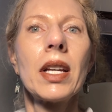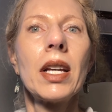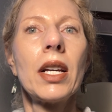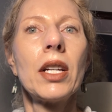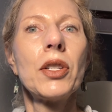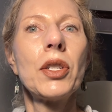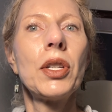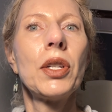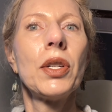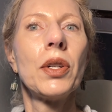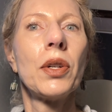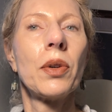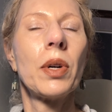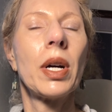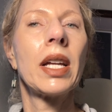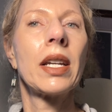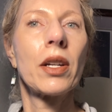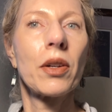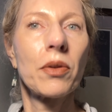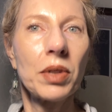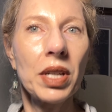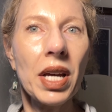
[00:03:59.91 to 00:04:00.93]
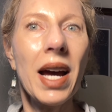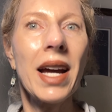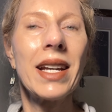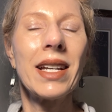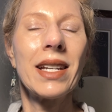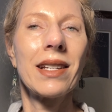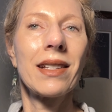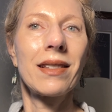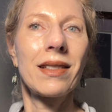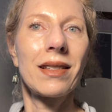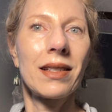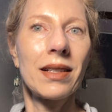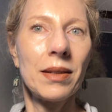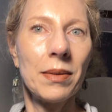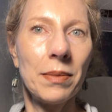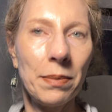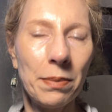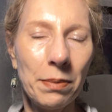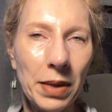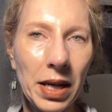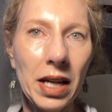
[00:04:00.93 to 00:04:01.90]
to an otitis
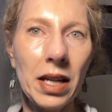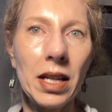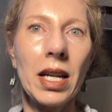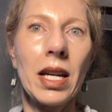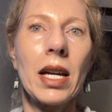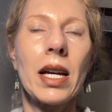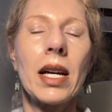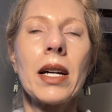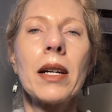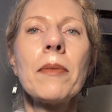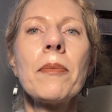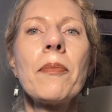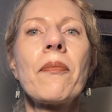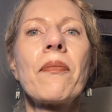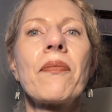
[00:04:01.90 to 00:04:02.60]
media.